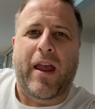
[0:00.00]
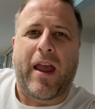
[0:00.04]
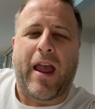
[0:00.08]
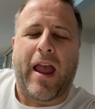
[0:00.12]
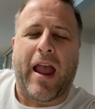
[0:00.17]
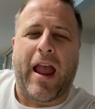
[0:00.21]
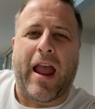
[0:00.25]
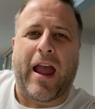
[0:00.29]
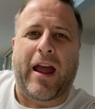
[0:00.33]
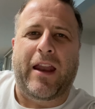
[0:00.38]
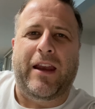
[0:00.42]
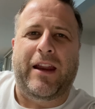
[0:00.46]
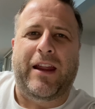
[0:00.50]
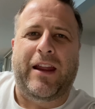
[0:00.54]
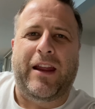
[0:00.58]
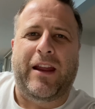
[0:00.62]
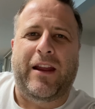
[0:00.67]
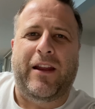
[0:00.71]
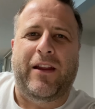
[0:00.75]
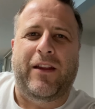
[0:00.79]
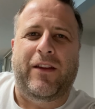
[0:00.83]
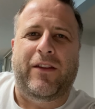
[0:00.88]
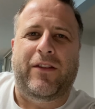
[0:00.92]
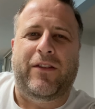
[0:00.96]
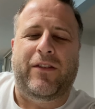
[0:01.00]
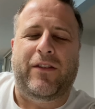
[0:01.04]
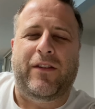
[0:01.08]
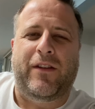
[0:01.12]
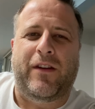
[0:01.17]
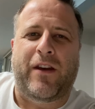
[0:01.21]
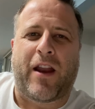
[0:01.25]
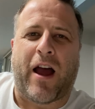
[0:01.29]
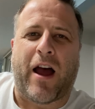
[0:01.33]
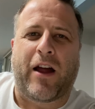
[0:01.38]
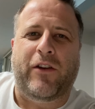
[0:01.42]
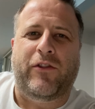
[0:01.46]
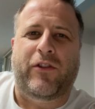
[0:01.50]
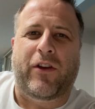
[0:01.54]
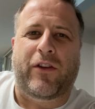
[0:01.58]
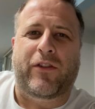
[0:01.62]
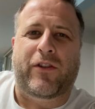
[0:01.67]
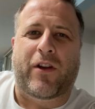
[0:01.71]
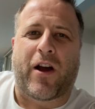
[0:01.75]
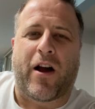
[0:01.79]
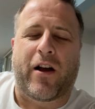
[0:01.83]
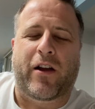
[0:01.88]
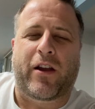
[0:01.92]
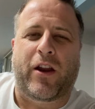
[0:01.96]
And he's not just
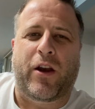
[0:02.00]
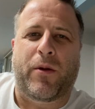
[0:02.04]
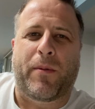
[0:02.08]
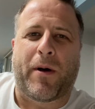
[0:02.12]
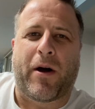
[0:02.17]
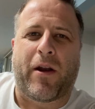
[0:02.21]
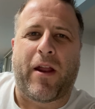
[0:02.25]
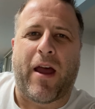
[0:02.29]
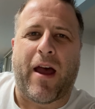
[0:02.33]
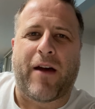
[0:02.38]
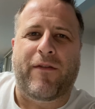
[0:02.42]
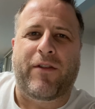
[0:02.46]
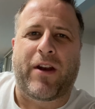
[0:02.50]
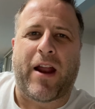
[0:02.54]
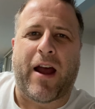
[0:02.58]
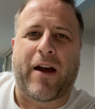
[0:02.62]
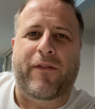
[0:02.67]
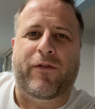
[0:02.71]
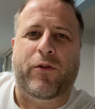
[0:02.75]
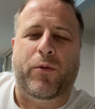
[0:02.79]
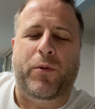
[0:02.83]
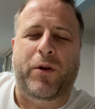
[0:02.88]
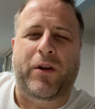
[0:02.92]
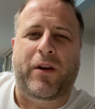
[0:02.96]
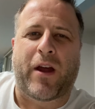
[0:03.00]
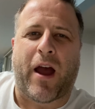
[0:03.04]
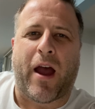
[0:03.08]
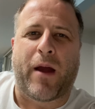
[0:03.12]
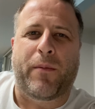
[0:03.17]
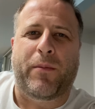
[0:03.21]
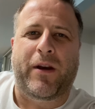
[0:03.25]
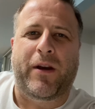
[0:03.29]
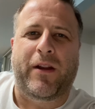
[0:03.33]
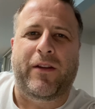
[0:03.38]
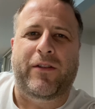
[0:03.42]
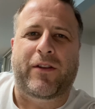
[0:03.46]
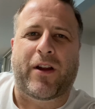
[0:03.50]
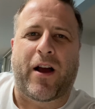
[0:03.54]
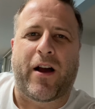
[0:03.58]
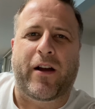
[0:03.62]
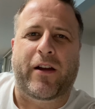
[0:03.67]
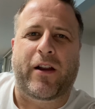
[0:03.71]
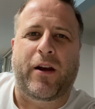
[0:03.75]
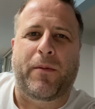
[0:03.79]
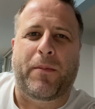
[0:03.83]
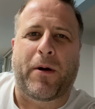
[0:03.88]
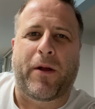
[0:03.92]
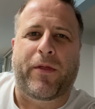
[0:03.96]
talking about heaven after we die, but he's
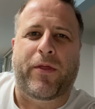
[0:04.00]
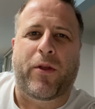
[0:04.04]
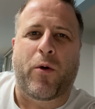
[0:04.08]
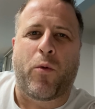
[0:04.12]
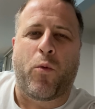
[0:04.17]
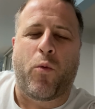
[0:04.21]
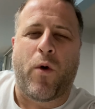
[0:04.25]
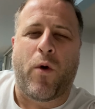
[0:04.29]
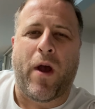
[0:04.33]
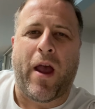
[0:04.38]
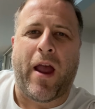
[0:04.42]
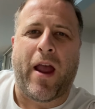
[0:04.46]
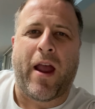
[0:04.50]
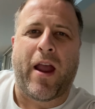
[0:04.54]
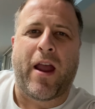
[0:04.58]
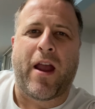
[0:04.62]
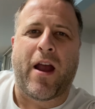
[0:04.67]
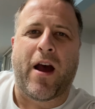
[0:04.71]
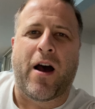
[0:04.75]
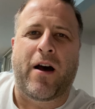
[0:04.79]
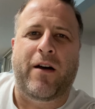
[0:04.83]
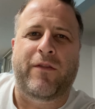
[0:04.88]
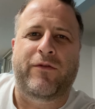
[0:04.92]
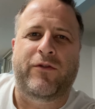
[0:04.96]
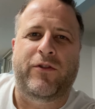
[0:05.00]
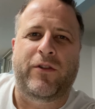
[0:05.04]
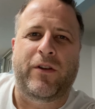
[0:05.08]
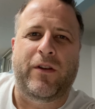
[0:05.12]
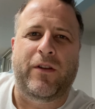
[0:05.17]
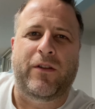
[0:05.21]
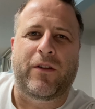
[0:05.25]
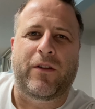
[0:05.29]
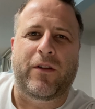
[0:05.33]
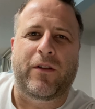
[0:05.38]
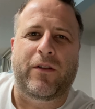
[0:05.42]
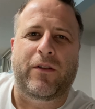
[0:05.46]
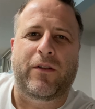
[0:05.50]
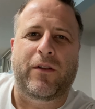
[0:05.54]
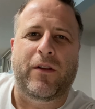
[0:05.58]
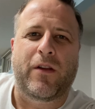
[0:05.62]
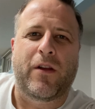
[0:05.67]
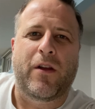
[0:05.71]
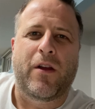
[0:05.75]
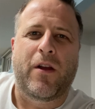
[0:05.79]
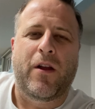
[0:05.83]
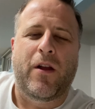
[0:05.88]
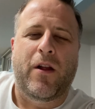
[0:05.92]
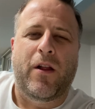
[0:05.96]
talking about the way of Jesus,
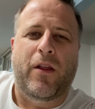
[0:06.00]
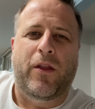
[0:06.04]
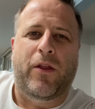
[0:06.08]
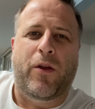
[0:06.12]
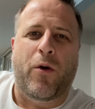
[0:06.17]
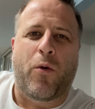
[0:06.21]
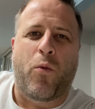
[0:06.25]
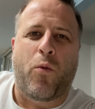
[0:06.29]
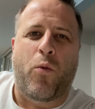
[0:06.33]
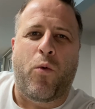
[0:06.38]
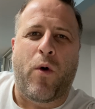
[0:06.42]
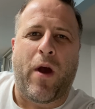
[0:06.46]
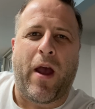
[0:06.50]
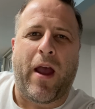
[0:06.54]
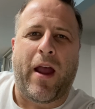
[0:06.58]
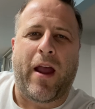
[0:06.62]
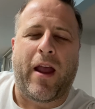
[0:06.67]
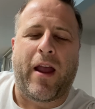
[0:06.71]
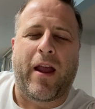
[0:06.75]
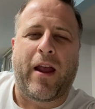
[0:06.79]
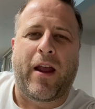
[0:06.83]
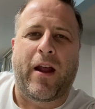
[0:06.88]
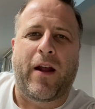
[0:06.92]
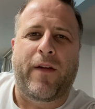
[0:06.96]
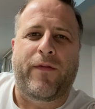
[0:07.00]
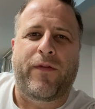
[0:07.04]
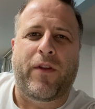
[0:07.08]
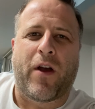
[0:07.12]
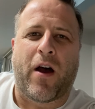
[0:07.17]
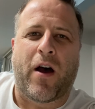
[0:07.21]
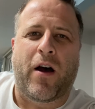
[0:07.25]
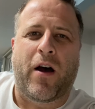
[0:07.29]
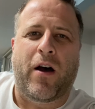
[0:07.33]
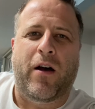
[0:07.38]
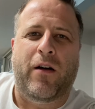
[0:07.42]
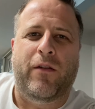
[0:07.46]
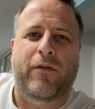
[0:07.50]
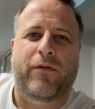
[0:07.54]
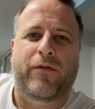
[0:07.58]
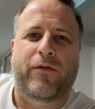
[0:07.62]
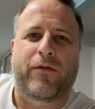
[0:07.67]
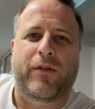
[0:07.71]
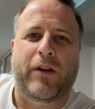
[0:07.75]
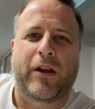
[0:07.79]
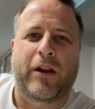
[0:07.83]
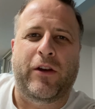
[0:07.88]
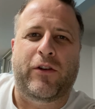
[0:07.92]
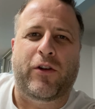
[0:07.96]
the way
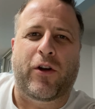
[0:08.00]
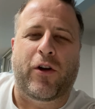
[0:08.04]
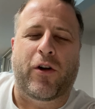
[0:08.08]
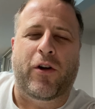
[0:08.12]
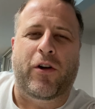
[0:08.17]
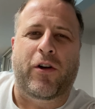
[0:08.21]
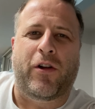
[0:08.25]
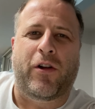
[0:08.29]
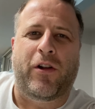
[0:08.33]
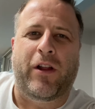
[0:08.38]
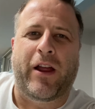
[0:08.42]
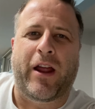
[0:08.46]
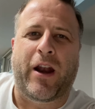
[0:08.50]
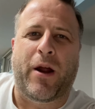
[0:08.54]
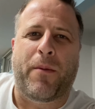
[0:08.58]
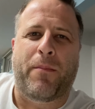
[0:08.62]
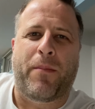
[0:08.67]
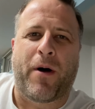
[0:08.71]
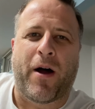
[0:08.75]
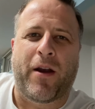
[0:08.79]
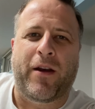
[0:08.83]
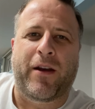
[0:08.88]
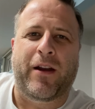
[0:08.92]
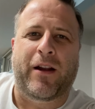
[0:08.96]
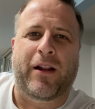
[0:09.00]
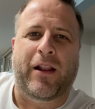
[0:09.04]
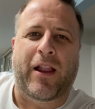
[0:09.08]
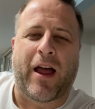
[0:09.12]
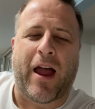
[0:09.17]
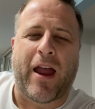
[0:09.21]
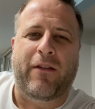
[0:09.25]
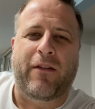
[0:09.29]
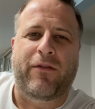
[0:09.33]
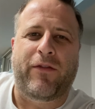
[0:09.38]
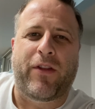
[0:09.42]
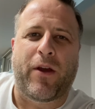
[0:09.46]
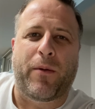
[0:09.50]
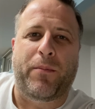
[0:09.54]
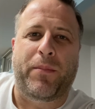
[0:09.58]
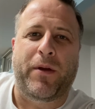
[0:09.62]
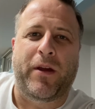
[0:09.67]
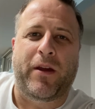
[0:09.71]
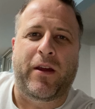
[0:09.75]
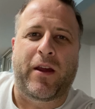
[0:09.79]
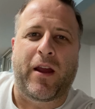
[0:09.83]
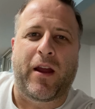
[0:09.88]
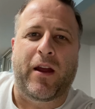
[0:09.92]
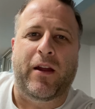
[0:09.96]
of eternal and abundant life that
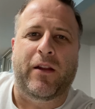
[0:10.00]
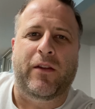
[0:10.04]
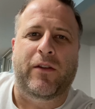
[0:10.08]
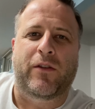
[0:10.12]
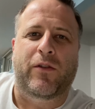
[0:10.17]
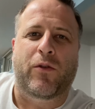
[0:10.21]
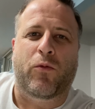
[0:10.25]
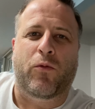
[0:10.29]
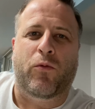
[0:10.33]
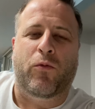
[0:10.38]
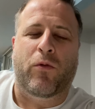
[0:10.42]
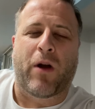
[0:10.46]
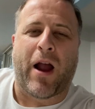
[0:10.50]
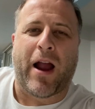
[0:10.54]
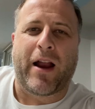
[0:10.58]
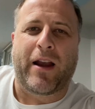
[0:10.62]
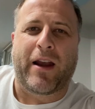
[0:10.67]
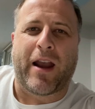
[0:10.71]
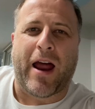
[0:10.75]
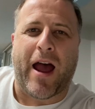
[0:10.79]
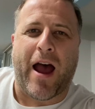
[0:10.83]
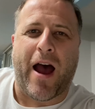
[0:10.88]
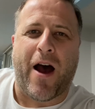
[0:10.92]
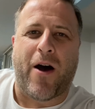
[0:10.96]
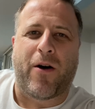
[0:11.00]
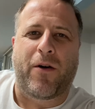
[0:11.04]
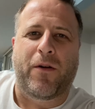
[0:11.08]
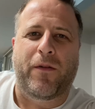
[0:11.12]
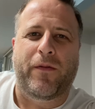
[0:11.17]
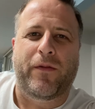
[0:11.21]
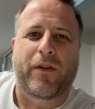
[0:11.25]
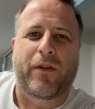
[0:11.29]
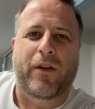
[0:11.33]
begins right now